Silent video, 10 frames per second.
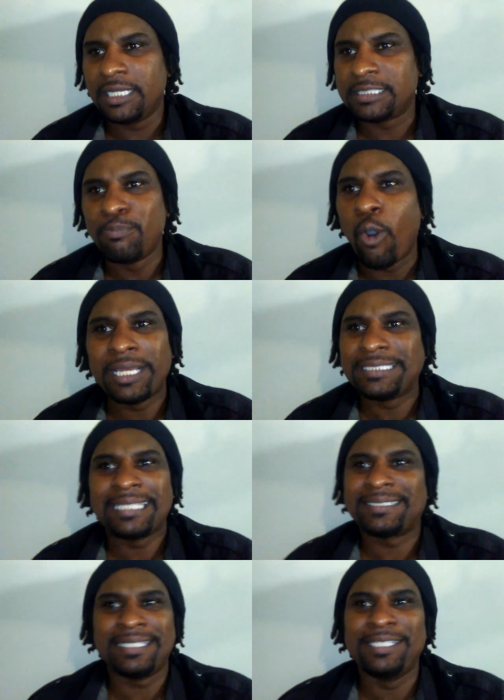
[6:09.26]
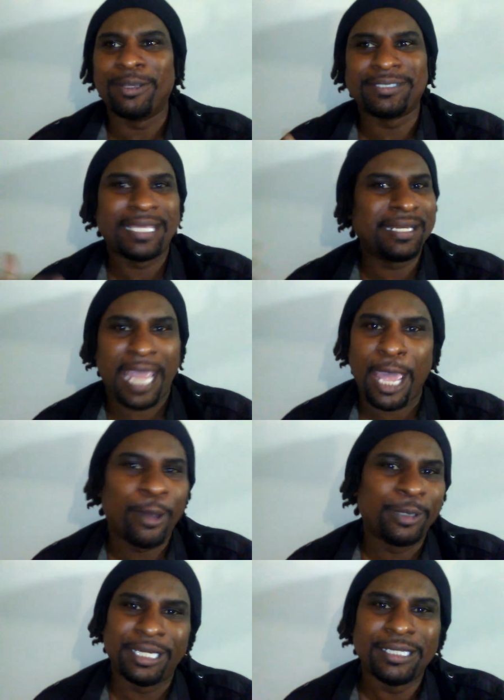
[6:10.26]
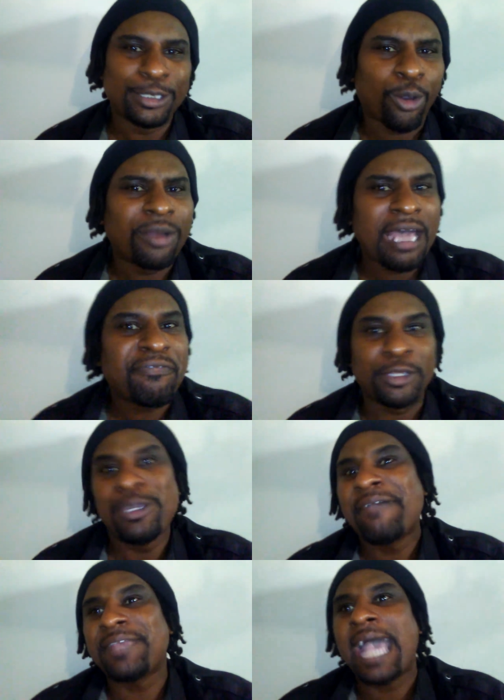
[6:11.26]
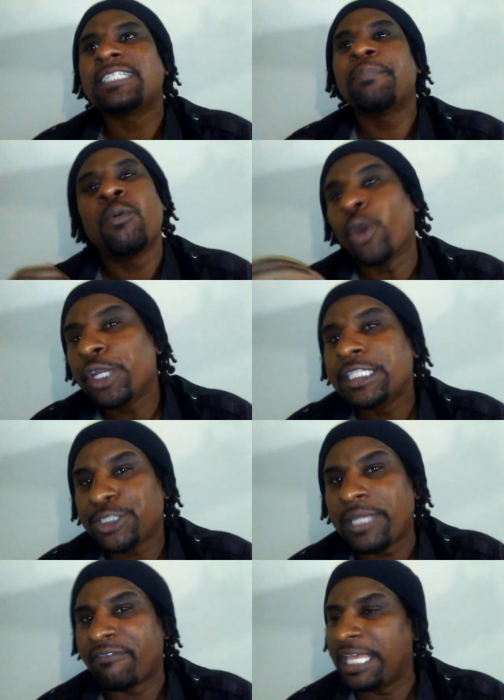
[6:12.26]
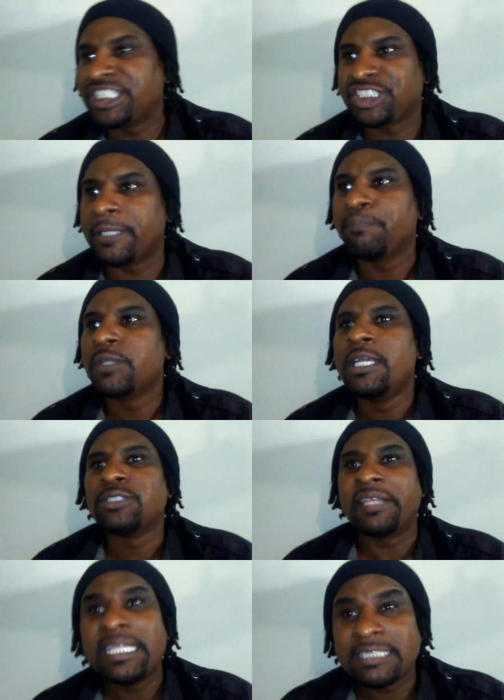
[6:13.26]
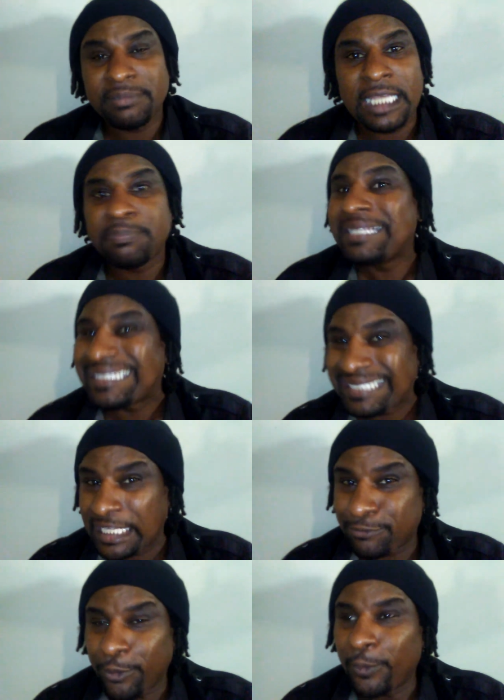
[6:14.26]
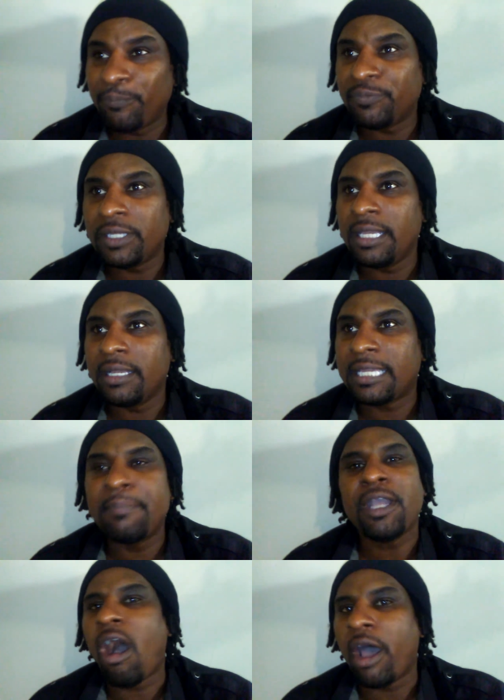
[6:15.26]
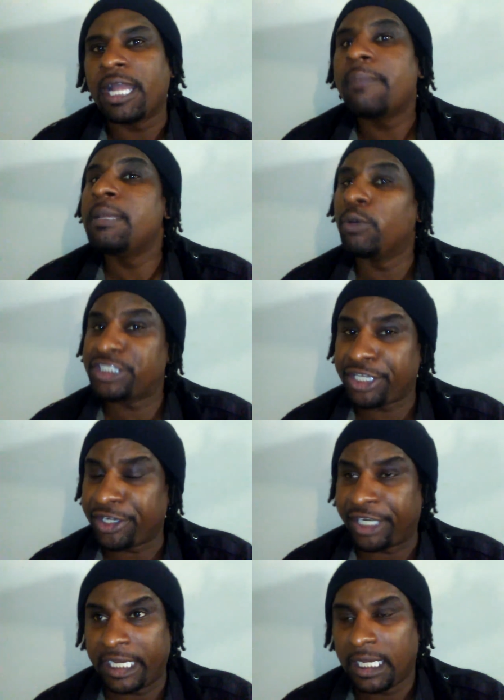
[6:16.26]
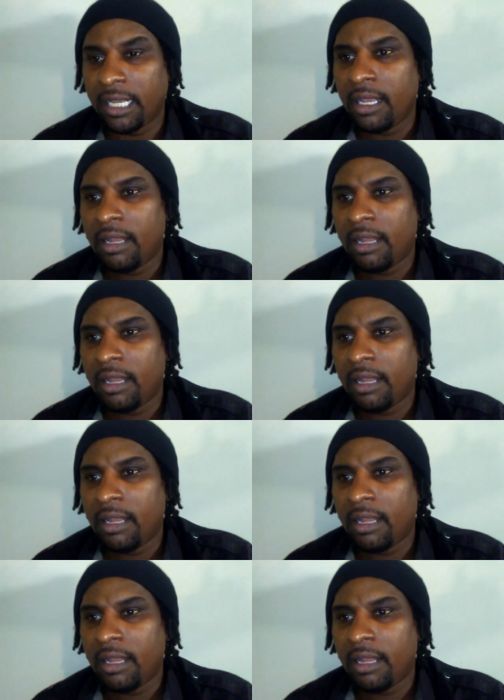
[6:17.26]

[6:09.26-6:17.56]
It's more than just sitting down and doing nothing. You have to actually put work into that relationship. So I think sometimes being successful can be harder, can be more scary.